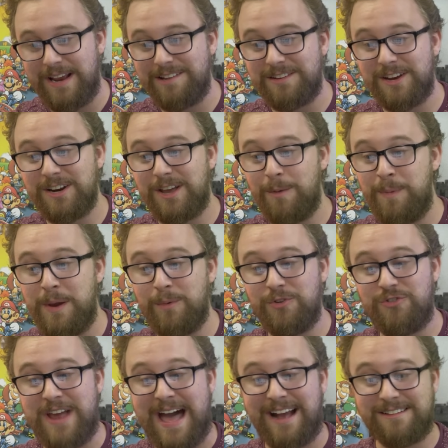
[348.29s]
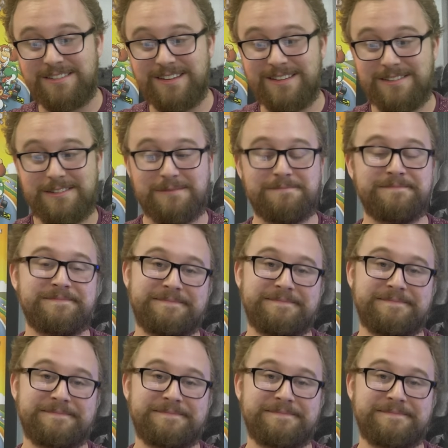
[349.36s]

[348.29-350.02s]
Is it gonna compete with Jackson's?